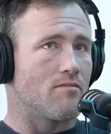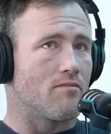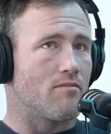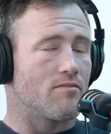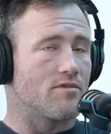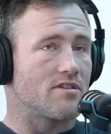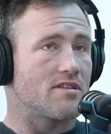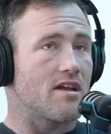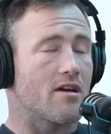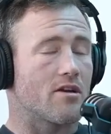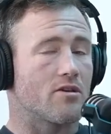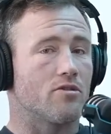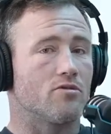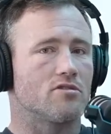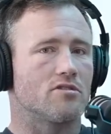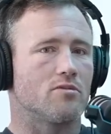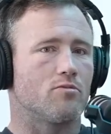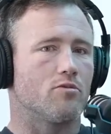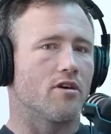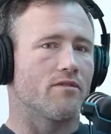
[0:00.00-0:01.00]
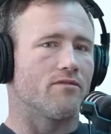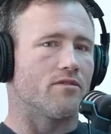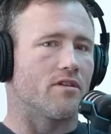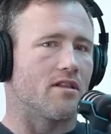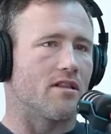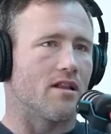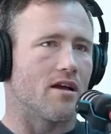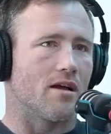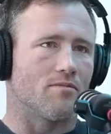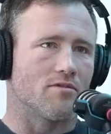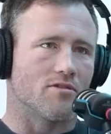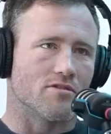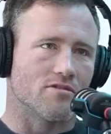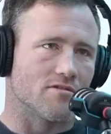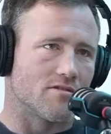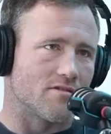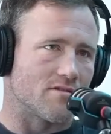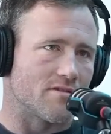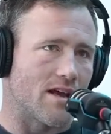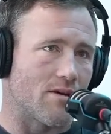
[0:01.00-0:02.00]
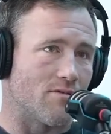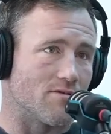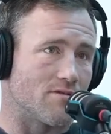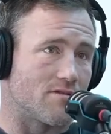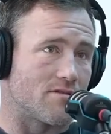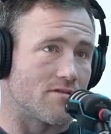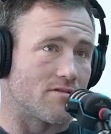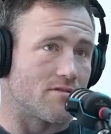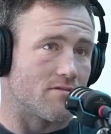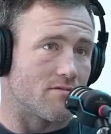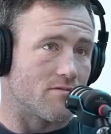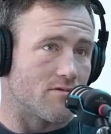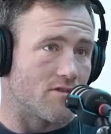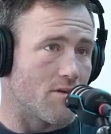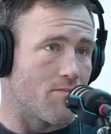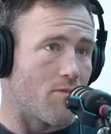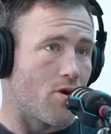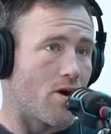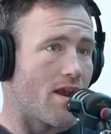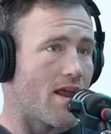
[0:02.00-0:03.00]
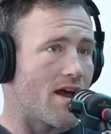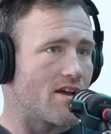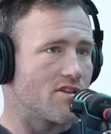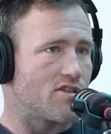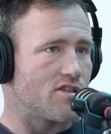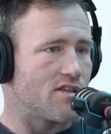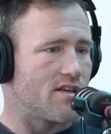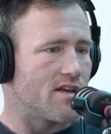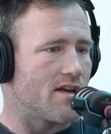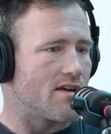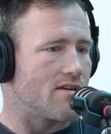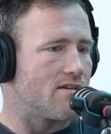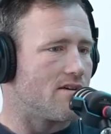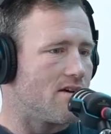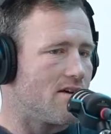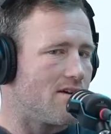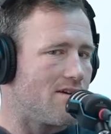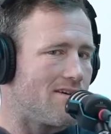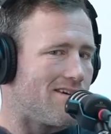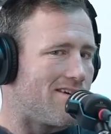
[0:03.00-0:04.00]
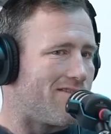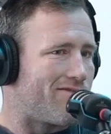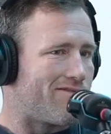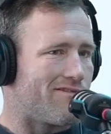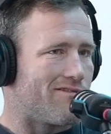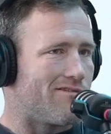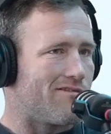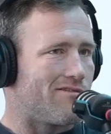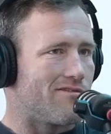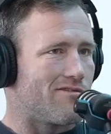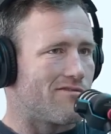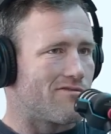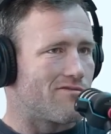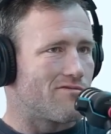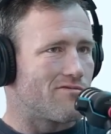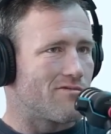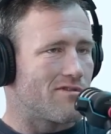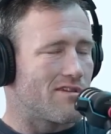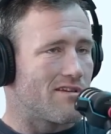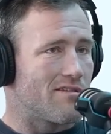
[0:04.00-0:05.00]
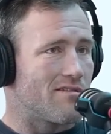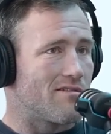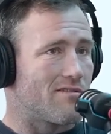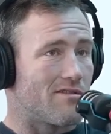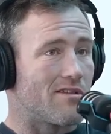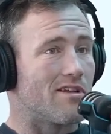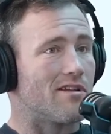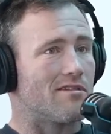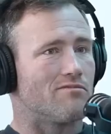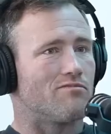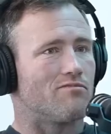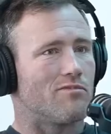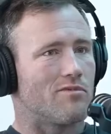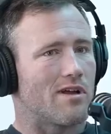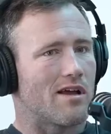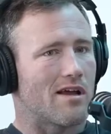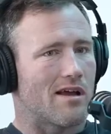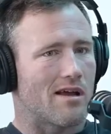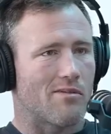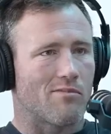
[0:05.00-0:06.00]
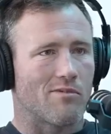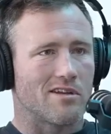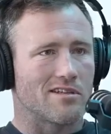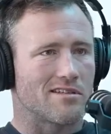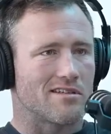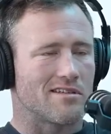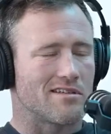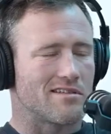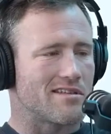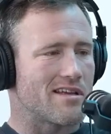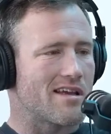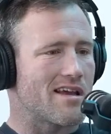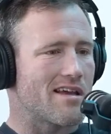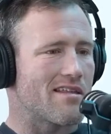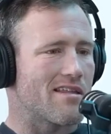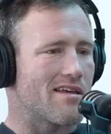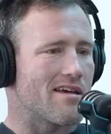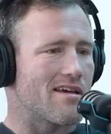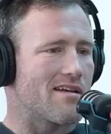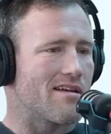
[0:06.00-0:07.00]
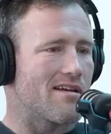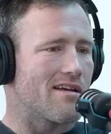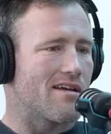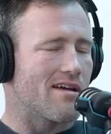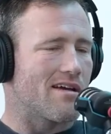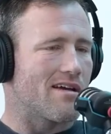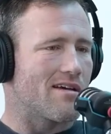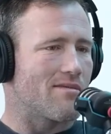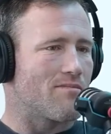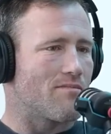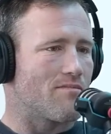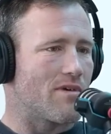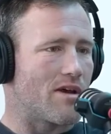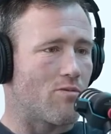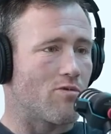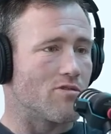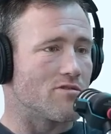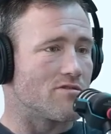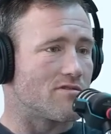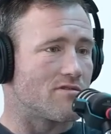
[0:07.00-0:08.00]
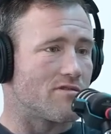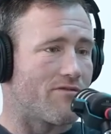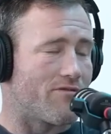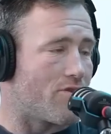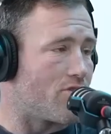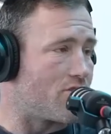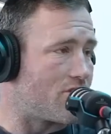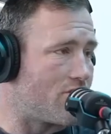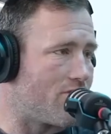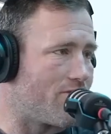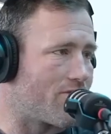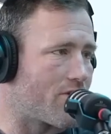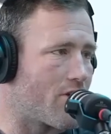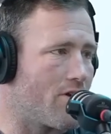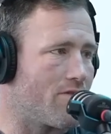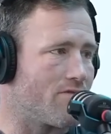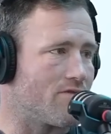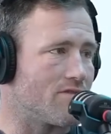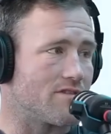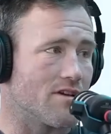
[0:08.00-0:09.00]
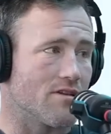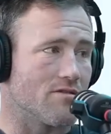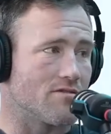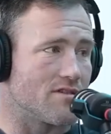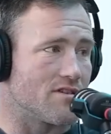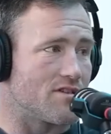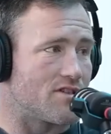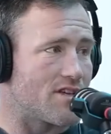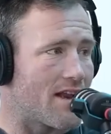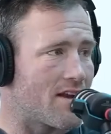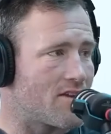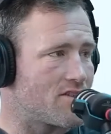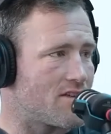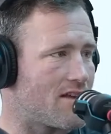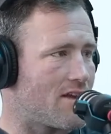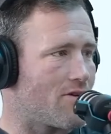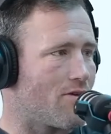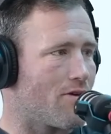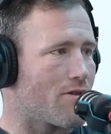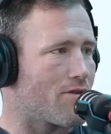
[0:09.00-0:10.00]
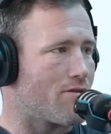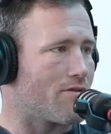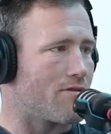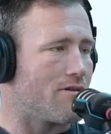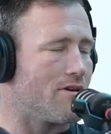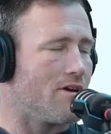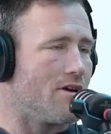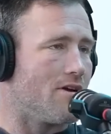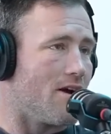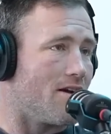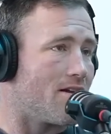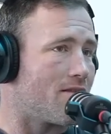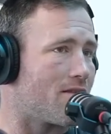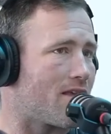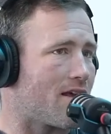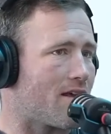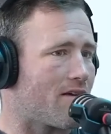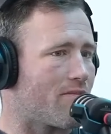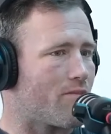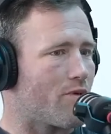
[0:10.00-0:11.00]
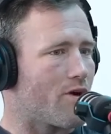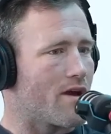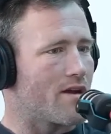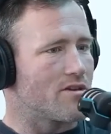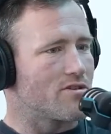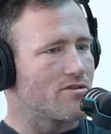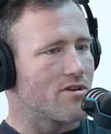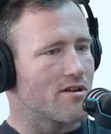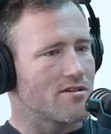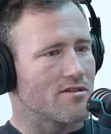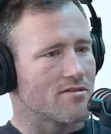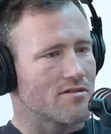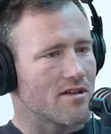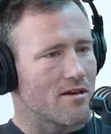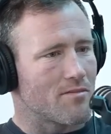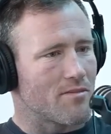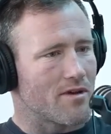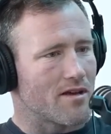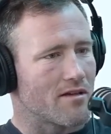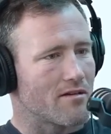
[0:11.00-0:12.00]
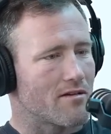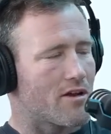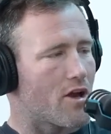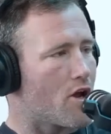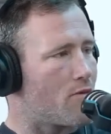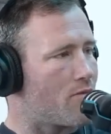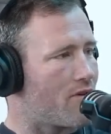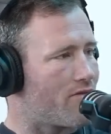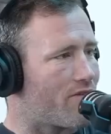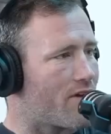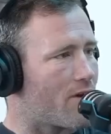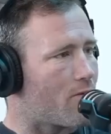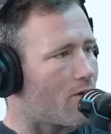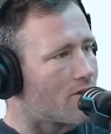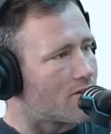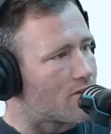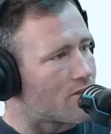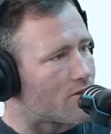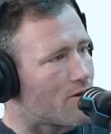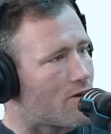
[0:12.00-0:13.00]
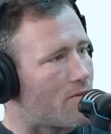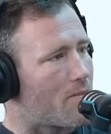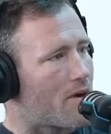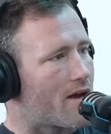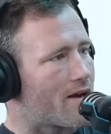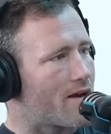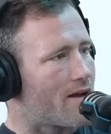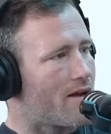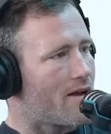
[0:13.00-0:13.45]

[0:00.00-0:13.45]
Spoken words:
started doing some work for the club, because that was, so my last year, for the listeners there, that it was the first year of COVID, so it was a challenging year. I didn't think by any stretch it was going to be a Kobe farewell tour, but